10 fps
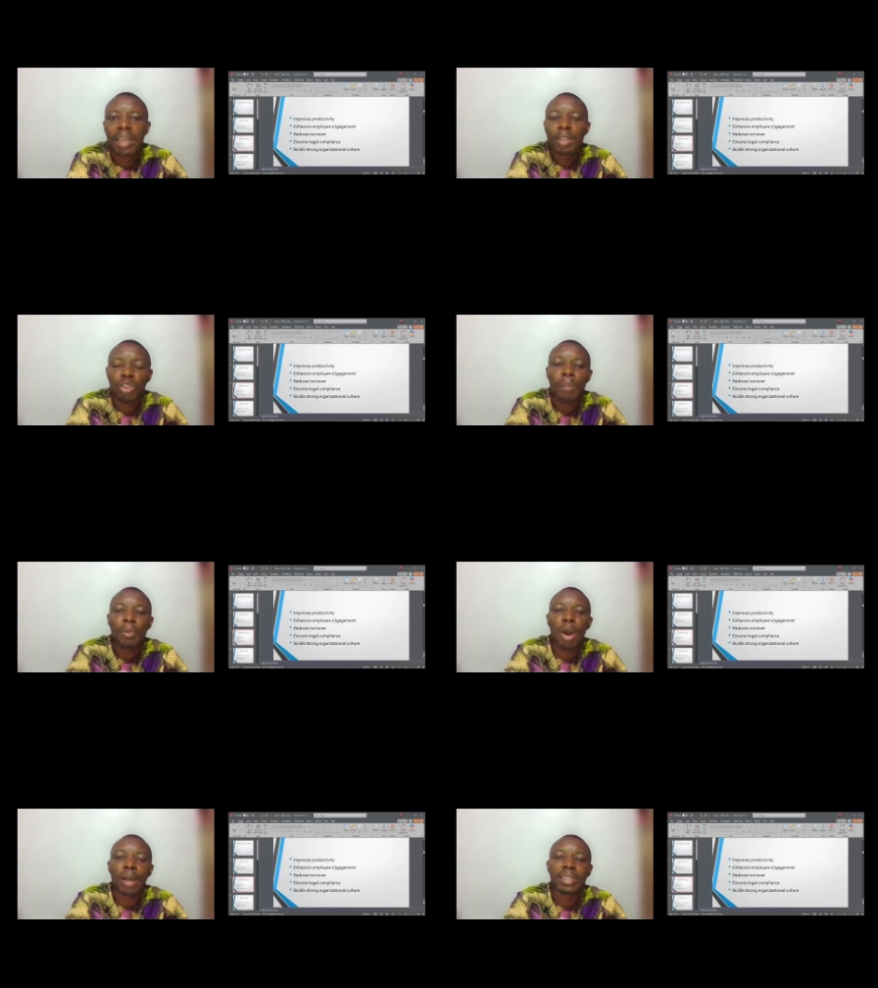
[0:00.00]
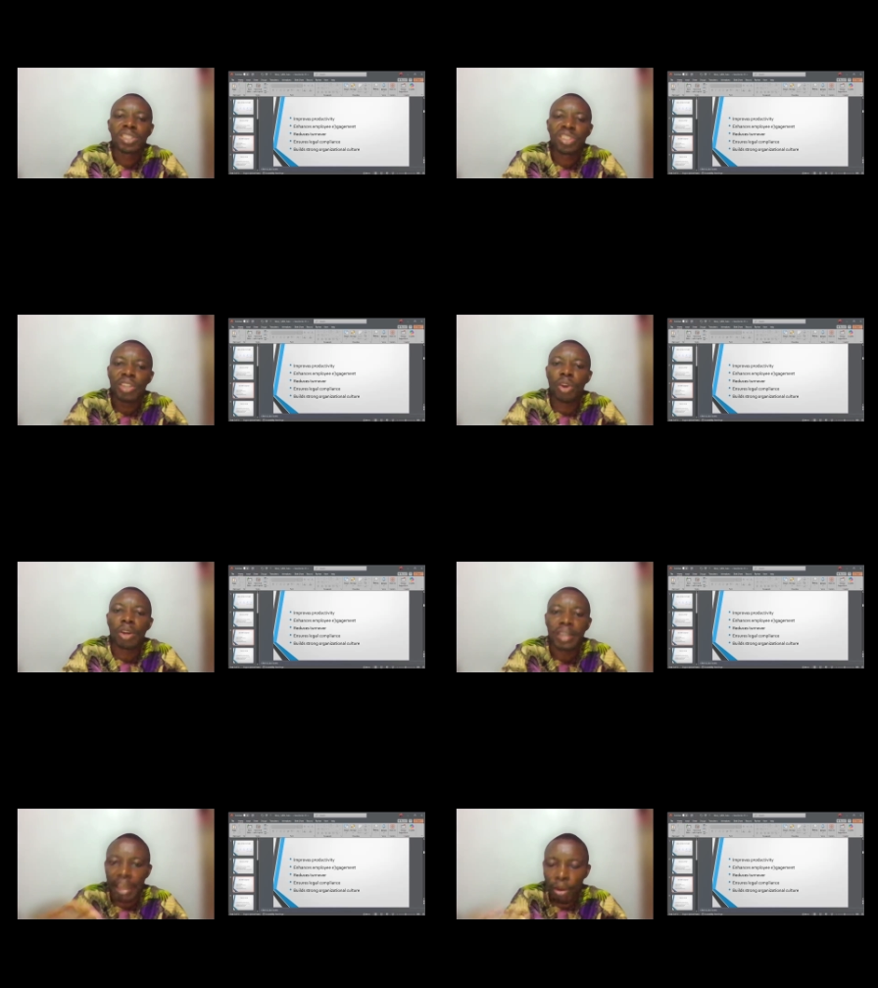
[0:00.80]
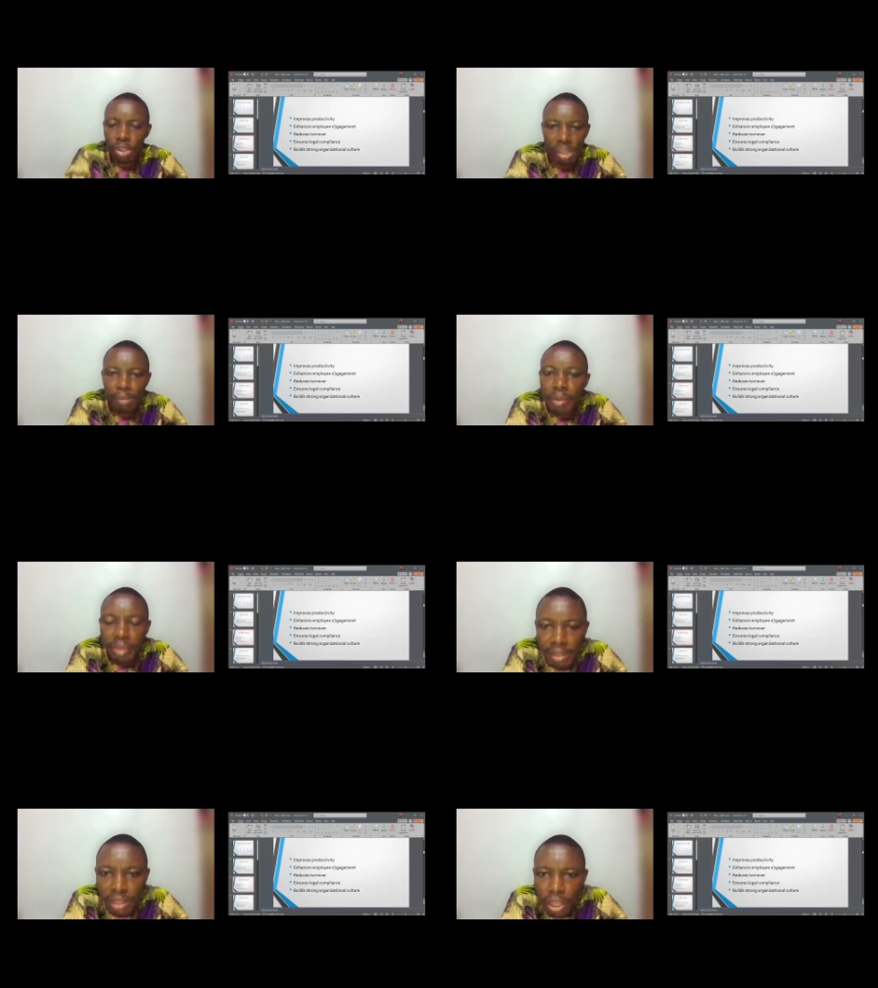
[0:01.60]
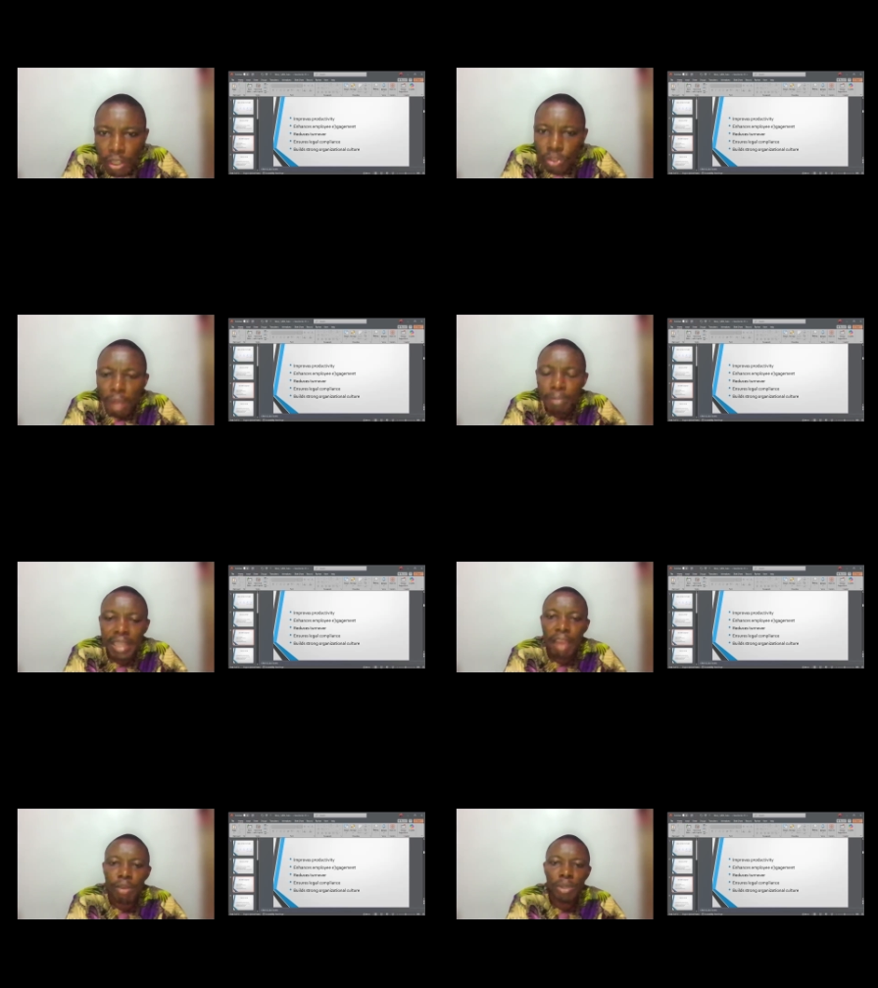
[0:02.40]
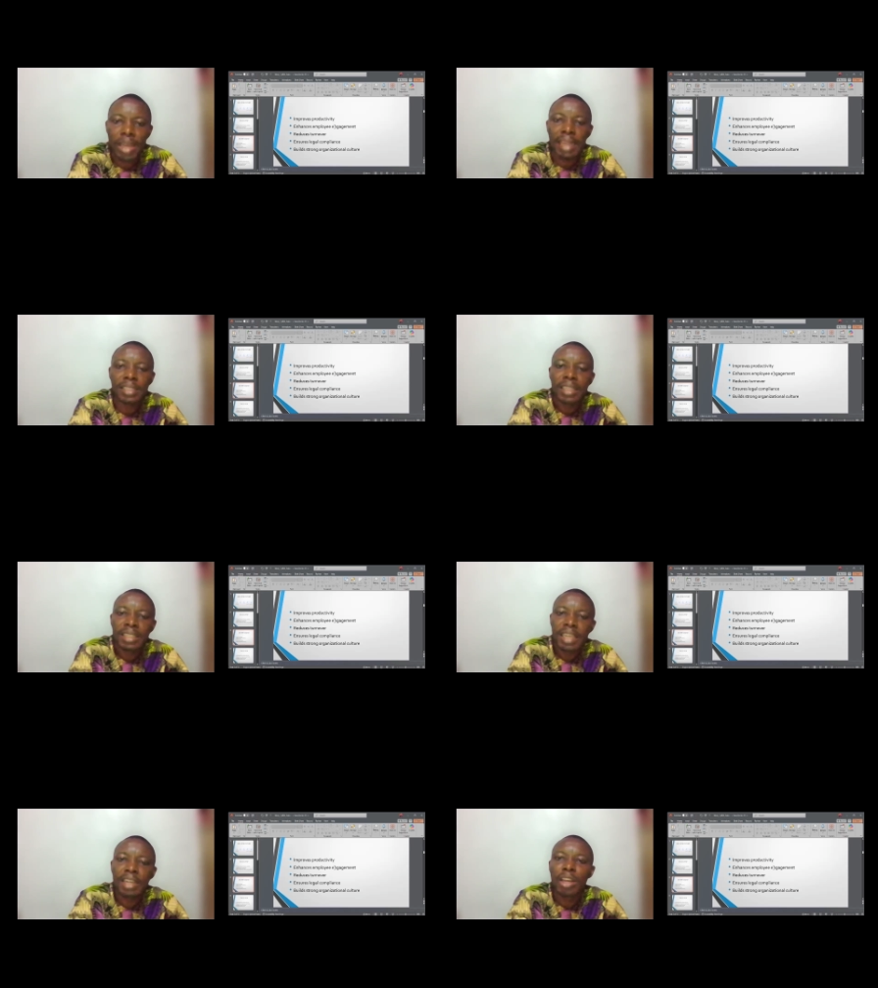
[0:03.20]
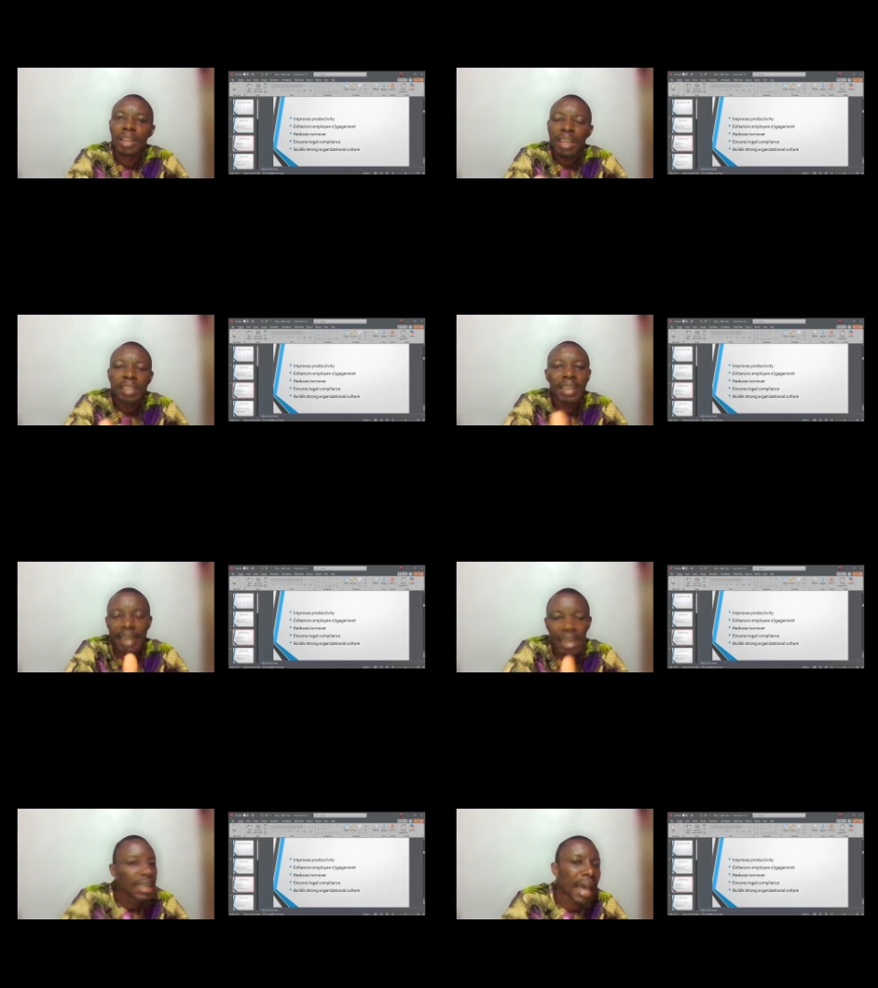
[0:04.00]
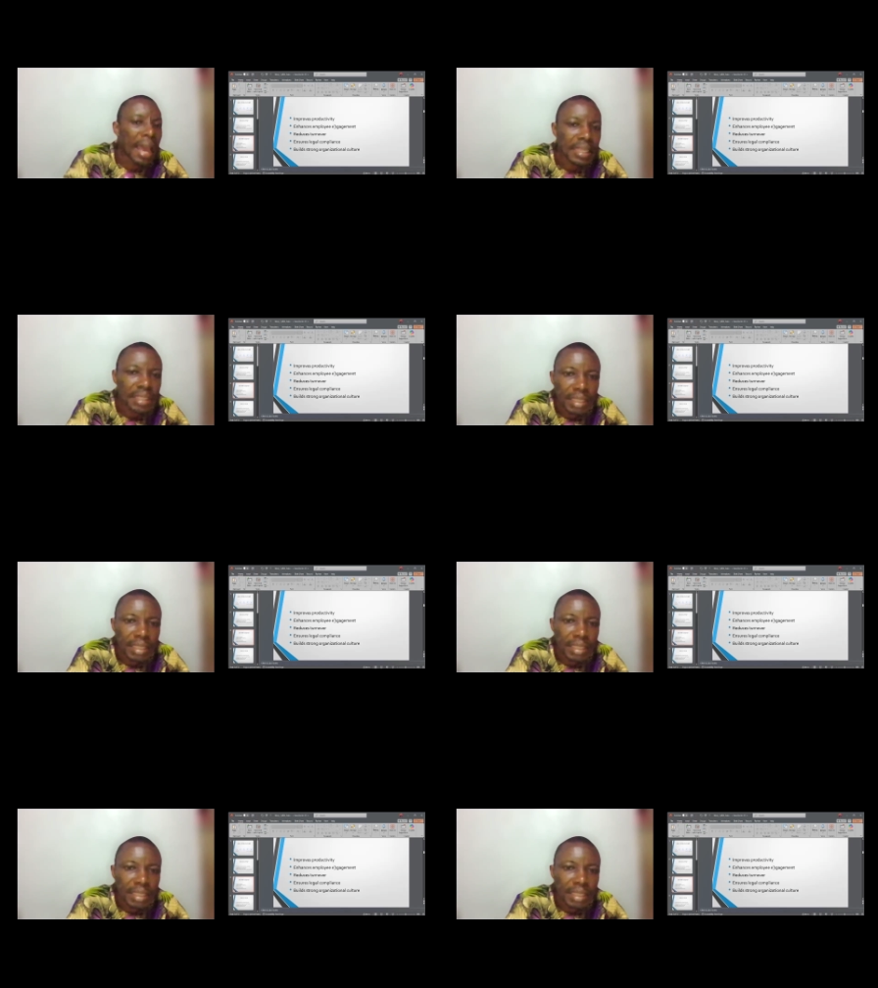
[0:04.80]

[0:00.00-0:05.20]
Some call it 3 non-negotiable things. Some tell you that the red line.